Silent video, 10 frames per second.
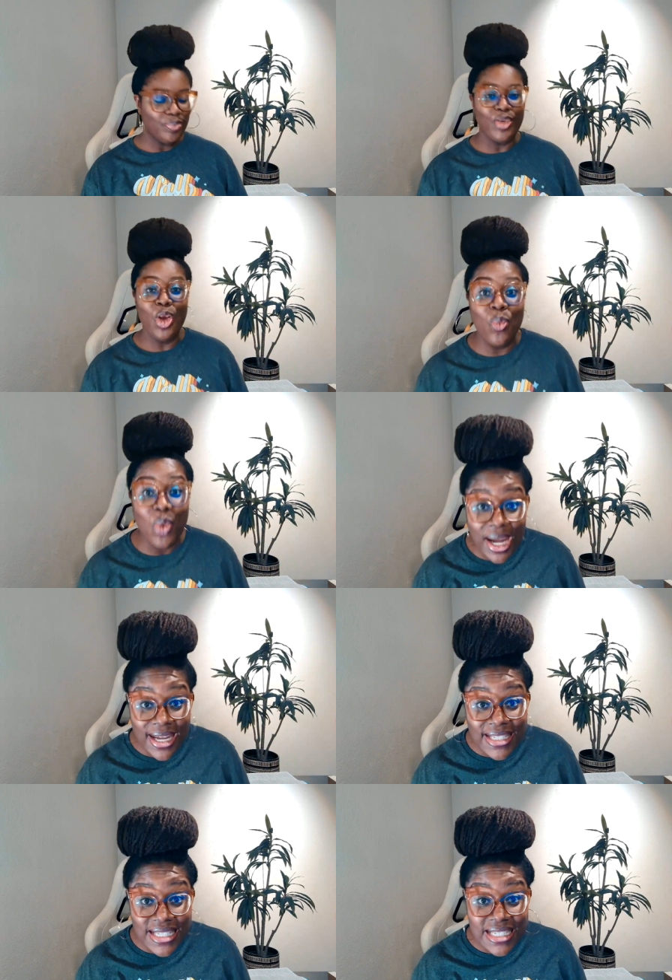
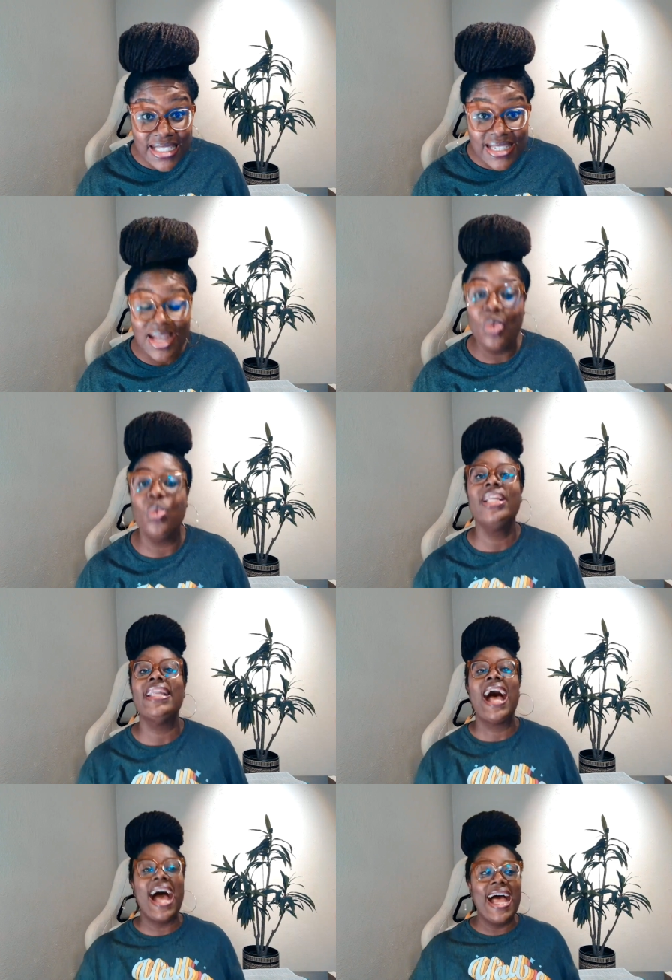What? When
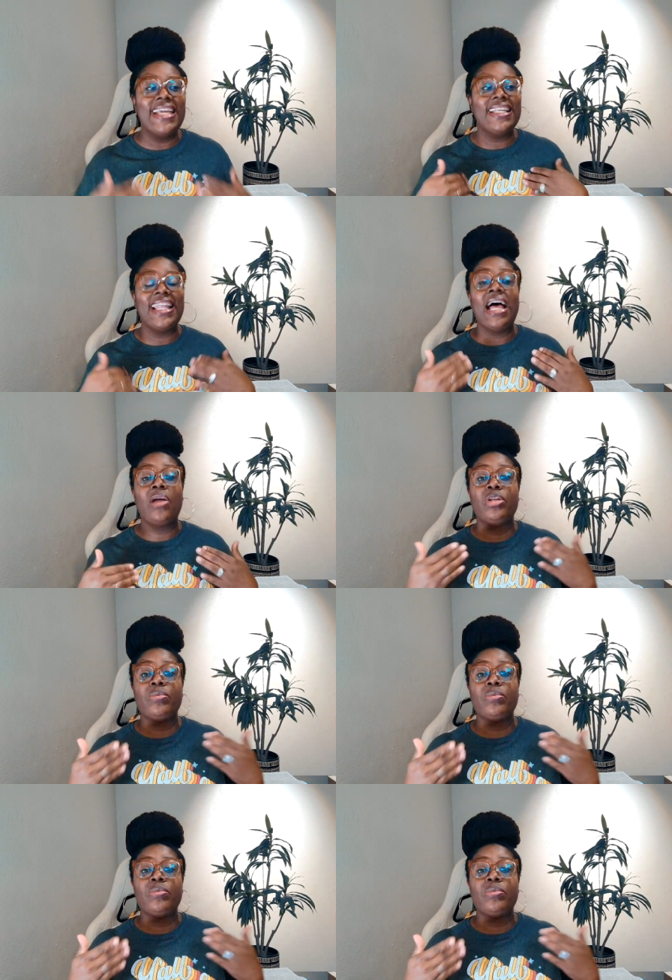I allow them to
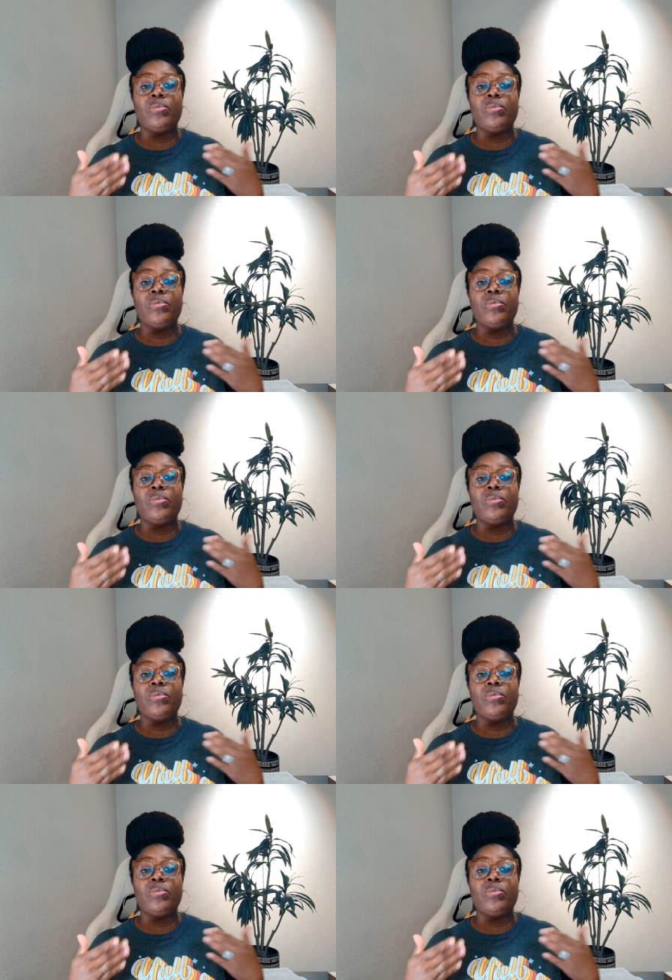
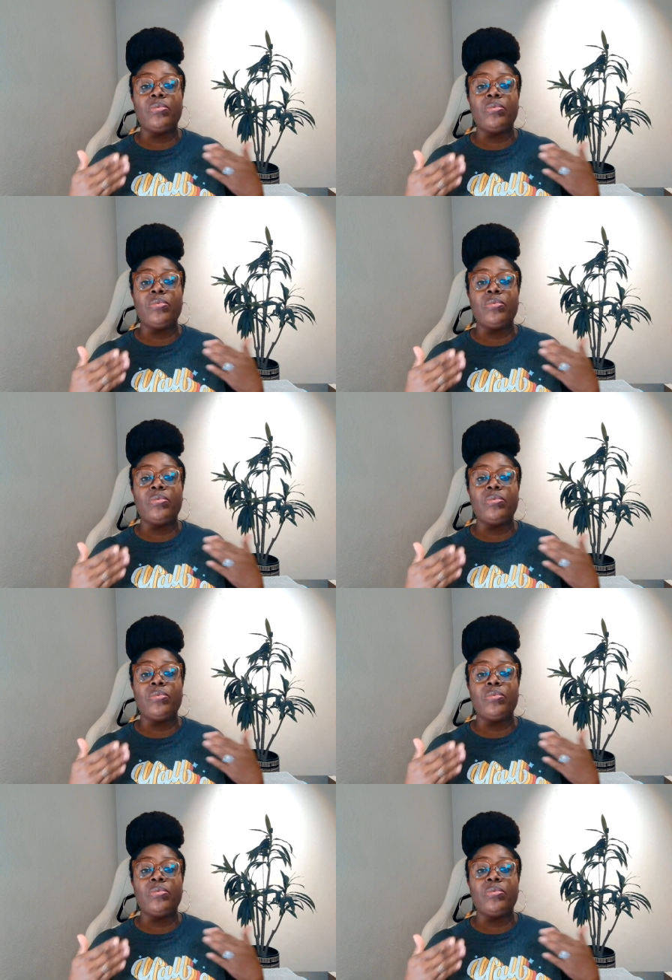turn
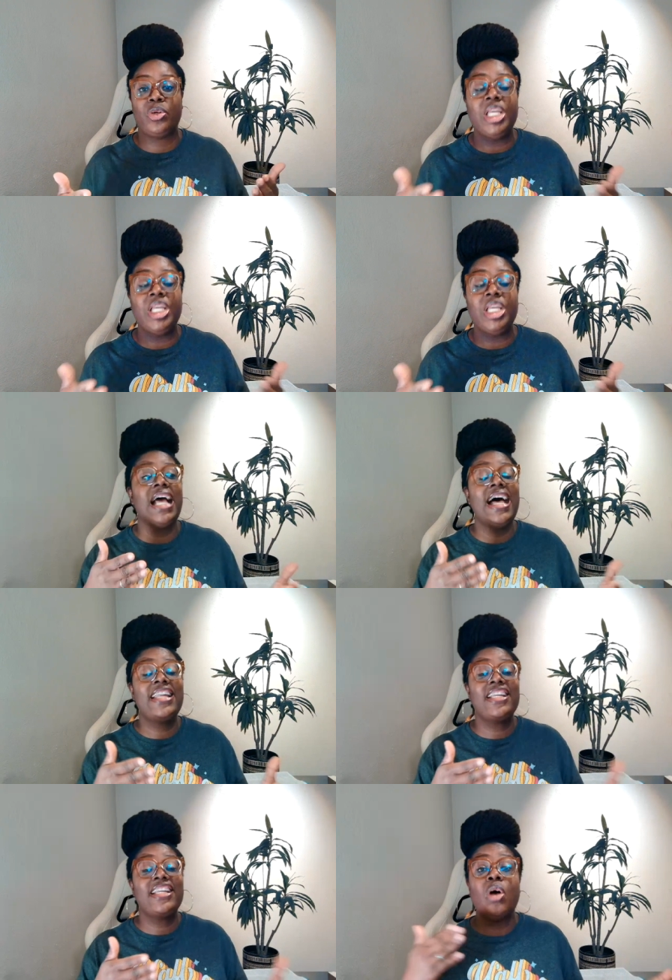on you.
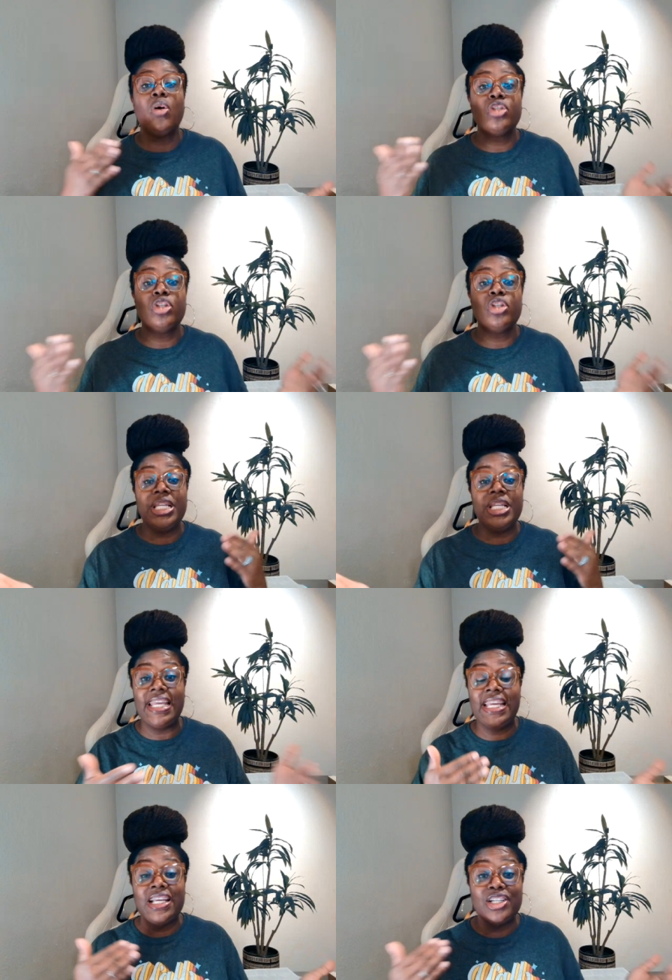
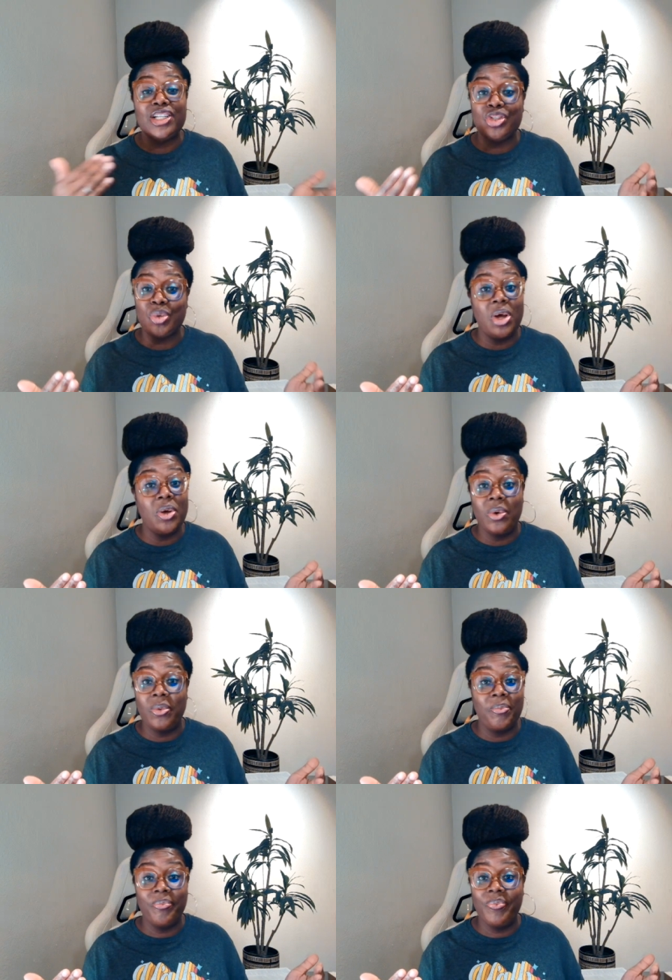Because God is
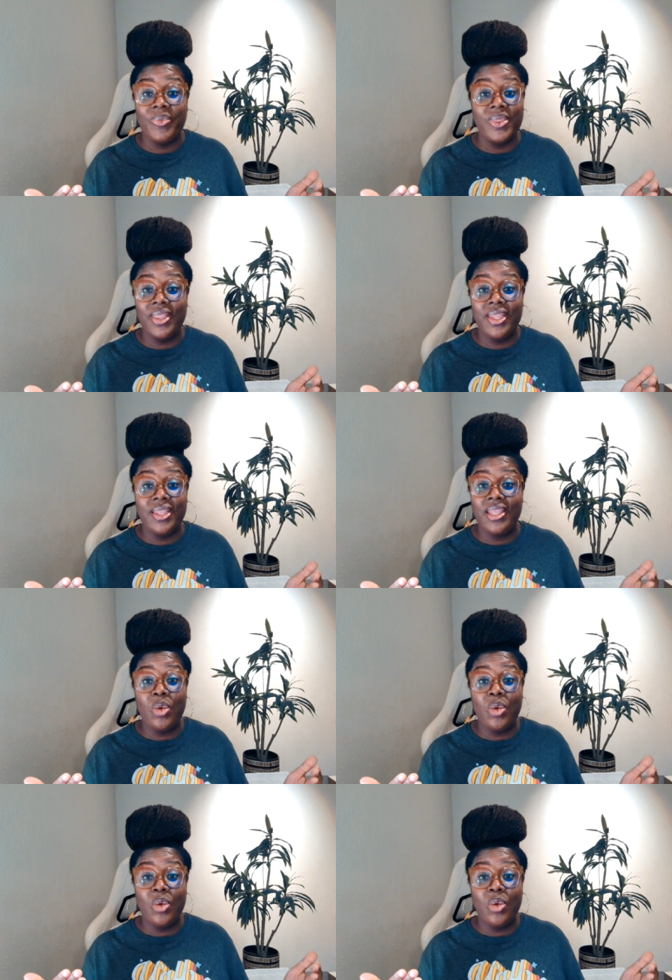ultimately in
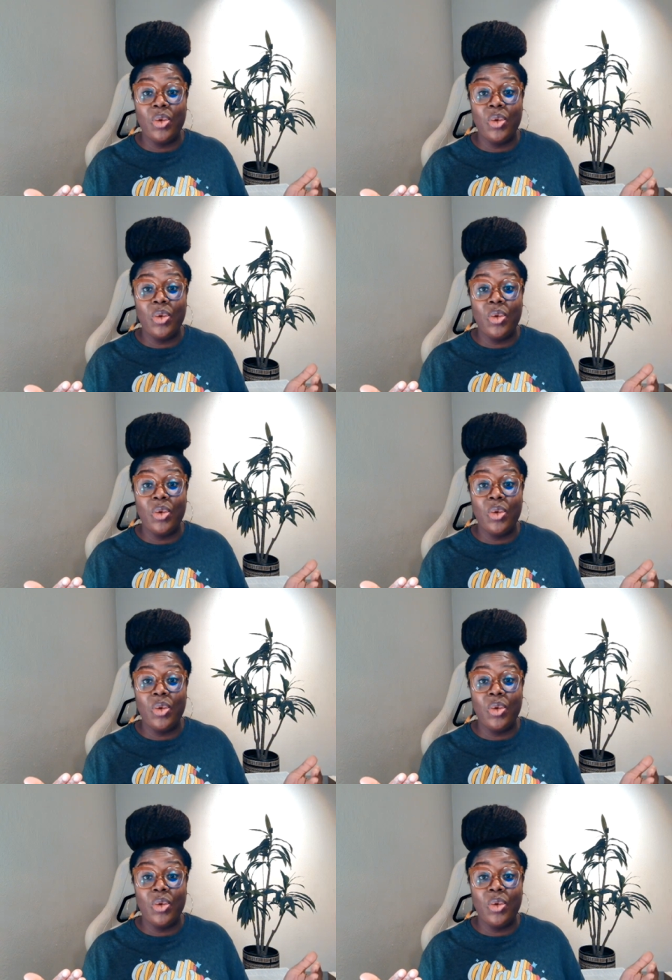control.